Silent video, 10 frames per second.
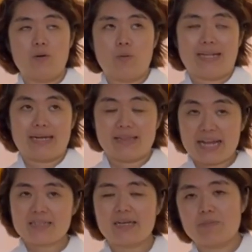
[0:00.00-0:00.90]
when I
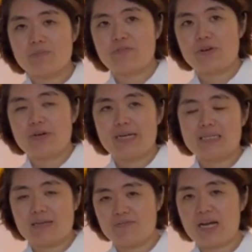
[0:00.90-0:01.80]
thanked him for
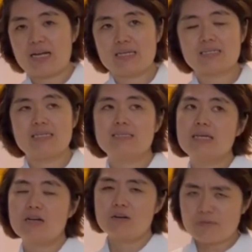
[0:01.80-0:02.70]
his advice, he
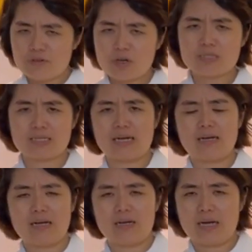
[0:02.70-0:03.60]
said, "Oh, of course
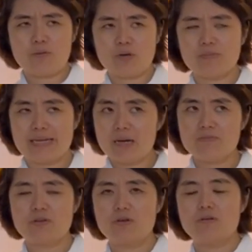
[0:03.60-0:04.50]
I want to be
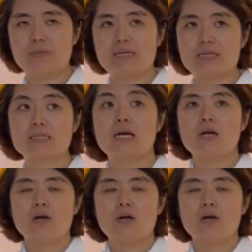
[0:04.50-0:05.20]
helpful because